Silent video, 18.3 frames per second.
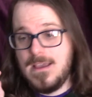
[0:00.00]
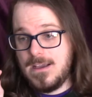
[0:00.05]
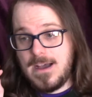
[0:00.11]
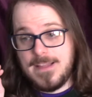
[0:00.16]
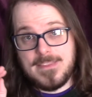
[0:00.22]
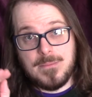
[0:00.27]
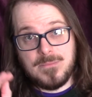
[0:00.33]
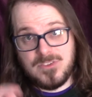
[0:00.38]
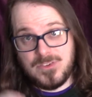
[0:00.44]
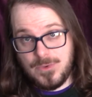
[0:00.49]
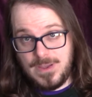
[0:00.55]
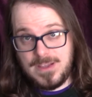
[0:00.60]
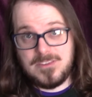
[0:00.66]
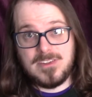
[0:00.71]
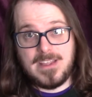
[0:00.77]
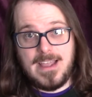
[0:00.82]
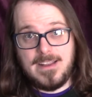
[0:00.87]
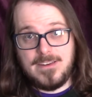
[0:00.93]
got them so
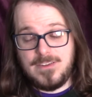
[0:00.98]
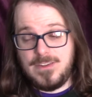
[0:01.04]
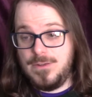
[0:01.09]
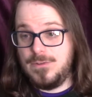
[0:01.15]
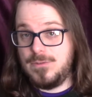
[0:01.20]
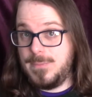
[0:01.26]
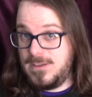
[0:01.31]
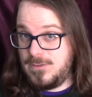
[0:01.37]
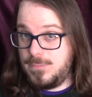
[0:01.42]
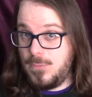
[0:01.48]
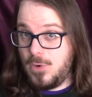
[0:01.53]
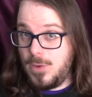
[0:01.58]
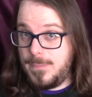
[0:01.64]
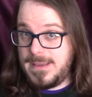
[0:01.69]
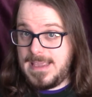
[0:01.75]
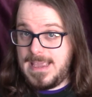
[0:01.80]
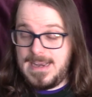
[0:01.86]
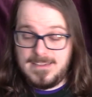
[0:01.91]
excited to use much
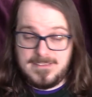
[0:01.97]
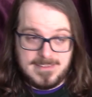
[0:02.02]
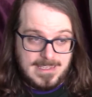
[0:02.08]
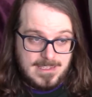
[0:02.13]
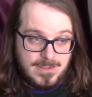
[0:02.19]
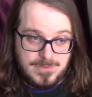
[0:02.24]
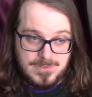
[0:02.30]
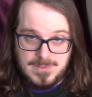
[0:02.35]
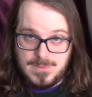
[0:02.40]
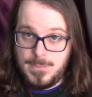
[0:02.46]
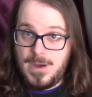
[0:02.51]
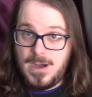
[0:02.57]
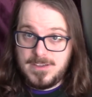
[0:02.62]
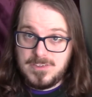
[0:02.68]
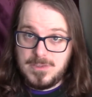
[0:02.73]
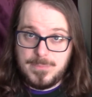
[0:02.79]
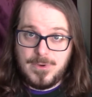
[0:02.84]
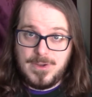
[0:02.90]
more mechanics like using the
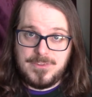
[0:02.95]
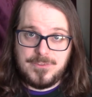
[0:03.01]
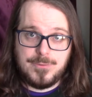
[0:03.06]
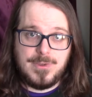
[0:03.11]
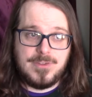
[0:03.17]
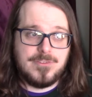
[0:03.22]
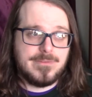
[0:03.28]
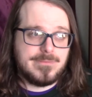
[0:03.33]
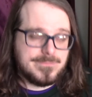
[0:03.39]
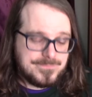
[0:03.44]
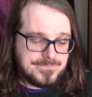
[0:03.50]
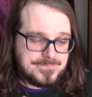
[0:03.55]
Moxie points, which